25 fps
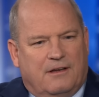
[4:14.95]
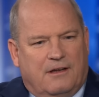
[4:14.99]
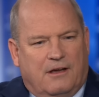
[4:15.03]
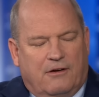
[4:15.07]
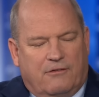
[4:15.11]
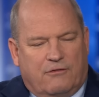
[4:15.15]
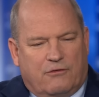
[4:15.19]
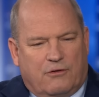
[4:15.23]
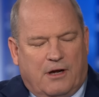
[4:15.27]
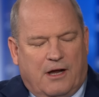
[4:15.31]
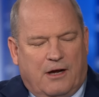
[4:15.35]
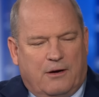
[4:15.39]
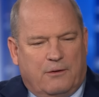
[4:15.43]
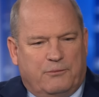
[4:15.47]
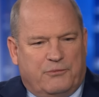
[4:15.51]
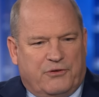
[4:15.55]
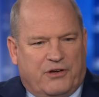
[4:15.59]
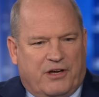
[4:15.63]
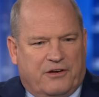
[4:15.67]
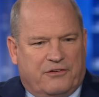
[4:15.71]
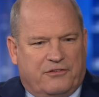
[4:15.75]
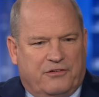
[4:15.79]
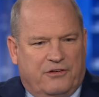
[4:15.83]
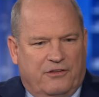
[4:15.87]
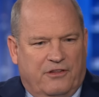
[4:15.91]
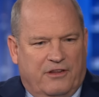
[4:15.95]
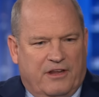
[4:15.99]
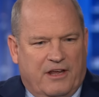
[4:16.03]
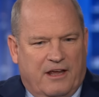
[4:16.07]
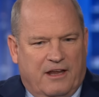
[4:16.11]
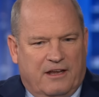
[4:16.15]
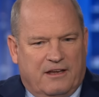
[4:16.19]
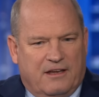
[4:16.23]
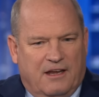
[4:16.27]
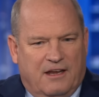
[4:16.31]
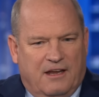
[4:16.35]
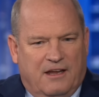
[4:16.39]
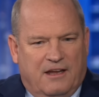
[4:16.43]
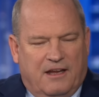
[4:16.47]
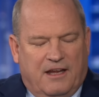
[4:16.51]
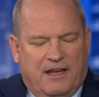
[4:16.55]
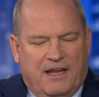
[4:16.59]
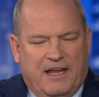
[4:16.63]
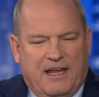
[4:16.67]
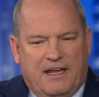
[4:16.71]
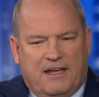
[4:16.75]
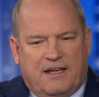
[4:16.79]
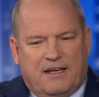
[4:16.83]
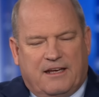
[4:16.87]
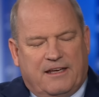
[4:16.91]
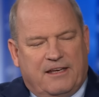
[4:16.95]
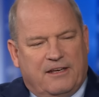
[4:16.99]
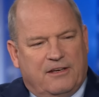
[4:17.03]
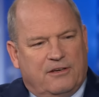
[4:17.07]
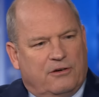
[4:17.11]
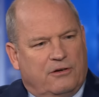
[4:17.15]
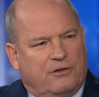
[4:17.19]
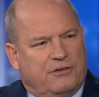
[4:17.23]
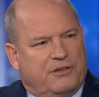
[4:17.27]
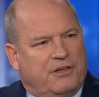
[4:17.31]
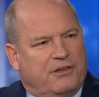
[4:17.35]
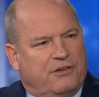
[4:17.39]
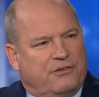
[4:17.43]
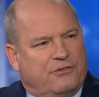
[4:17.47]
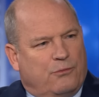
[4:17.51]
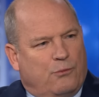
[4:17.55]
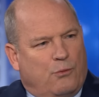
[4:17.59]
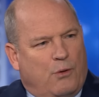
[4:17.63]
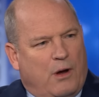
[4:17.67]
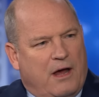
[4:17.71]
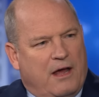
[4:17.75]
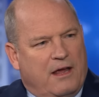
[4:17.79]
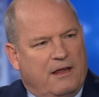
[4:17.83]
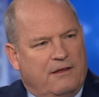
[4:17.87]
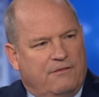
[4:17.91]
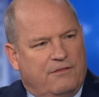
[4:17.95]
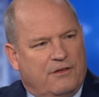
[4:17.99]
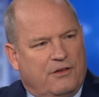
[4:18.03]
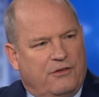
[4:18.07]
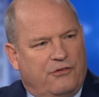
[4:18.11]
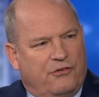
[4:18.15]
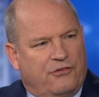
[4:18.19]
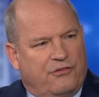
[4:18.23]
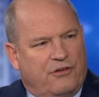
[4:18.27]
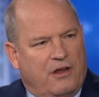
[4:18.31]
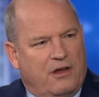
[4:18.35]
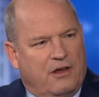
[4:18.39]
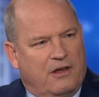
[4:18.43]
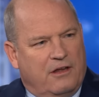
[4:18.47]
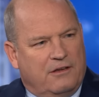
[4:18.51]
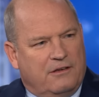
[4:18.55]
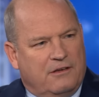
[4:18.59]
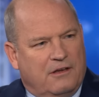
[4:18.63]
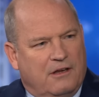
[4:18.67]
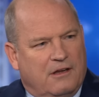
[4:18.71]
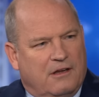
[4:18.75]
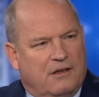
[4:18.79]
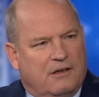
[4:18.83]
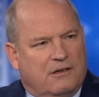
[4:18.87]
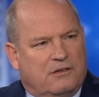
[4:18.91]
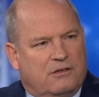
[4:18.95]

over our objection that he killed his wife and son